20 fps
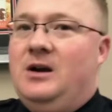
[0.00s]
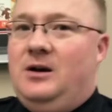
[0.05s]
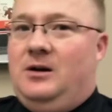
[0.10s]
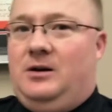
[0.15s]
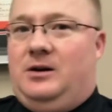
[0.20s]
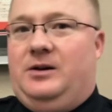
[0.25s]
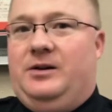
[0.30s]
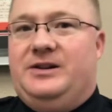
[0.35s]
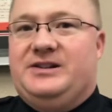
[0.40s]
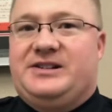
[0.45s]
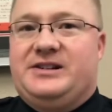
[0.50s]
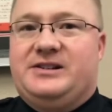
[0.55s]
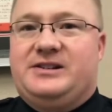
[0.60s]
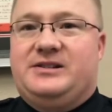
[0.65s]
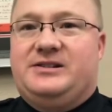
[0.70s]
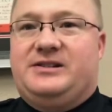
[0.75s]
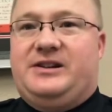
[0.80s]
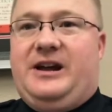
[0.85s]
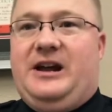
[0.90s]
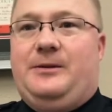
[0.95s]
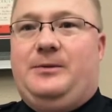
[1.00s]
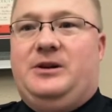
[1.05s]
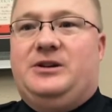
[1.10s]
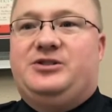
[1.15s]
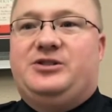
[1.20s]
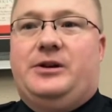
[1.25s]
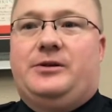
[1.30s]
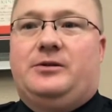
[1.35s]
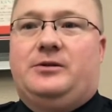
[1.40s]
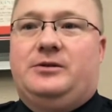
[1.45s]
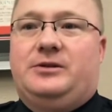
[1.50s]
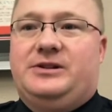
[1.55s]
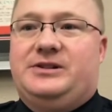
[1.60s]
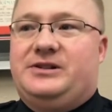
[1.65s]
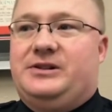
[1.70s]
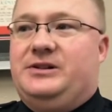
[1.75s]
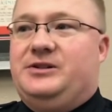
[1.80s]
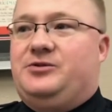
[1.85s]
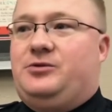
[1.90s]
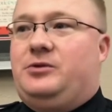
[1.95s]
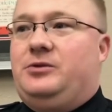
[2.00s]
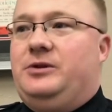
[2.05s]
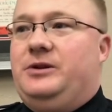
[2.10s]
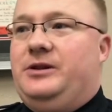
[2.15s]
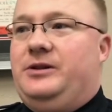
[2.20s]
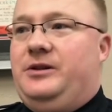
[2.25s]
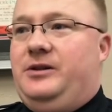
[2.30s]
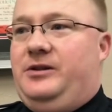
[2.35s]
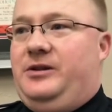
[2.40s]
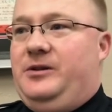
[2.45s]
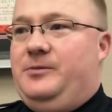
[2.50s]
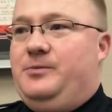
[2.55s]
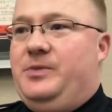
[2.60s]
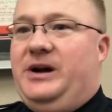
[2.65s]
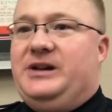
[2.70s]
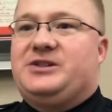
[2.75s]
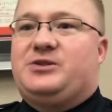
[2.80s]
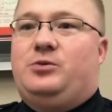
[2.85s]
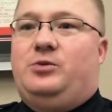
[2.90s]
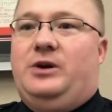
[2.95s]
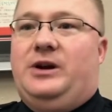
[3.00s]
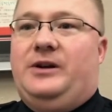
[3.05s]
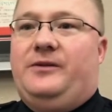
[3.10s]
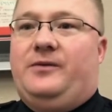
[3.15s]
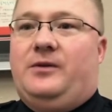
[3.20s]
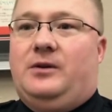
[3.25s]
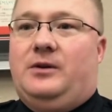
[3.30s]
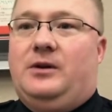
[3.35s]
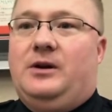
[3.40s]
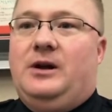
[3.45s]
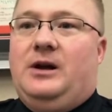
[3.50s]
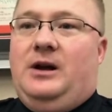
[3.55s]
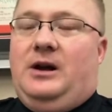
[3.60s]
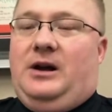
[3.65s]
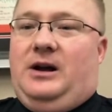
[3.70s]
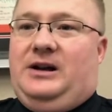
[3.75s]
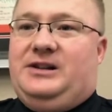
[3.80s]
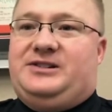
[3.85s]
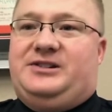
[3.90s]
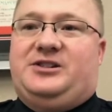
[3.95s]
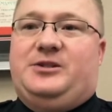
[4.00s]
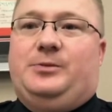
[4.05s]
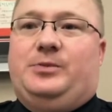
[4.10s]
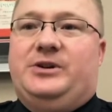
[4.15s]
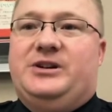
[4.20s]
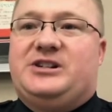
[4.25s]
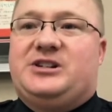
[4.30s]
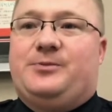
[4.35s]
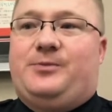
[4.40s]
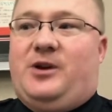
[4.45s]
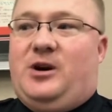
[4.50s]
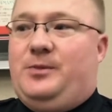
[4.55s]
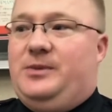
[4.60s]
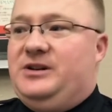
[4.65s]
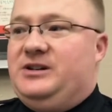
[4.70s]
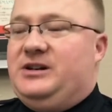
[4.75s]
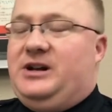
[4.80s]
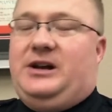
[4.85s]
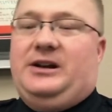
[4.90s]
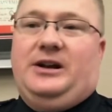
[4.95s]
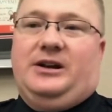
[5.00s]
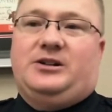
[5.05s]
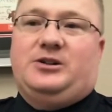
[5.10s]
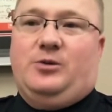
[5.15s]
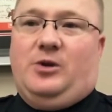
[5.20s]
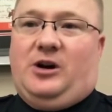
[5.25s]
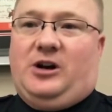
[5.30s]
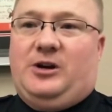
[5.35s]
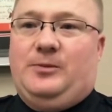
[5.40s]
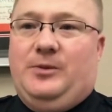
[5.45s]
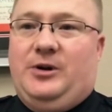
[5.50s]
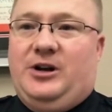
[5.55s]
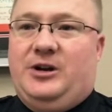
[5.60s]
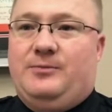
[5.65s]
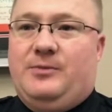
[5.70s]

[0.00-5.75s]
Well, the Citizens Academy in general is really the best way for us as a police department to connect to our community